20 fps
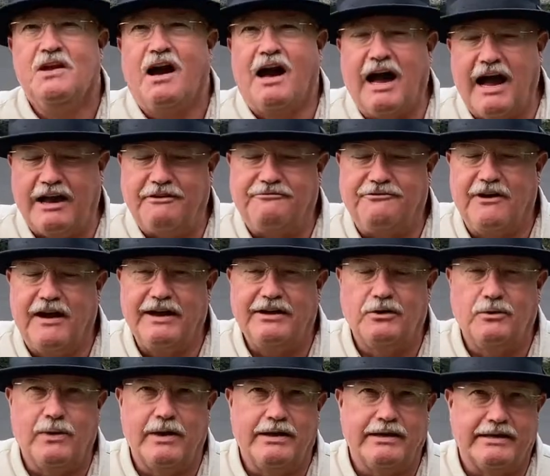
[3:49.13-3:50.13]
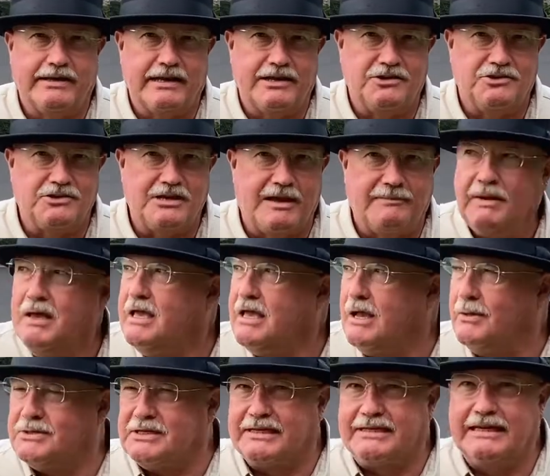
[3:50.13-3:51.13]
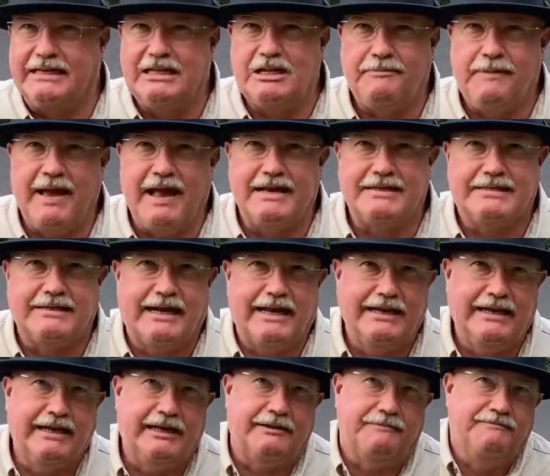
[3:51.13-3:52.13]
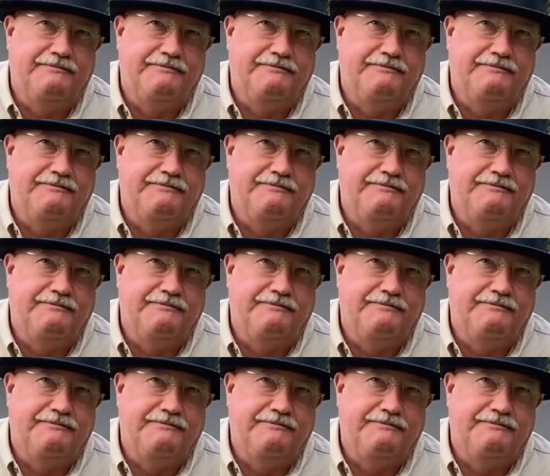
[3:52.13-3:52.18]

I'd find a way to get in shape. It was a kick in the pants that I needed.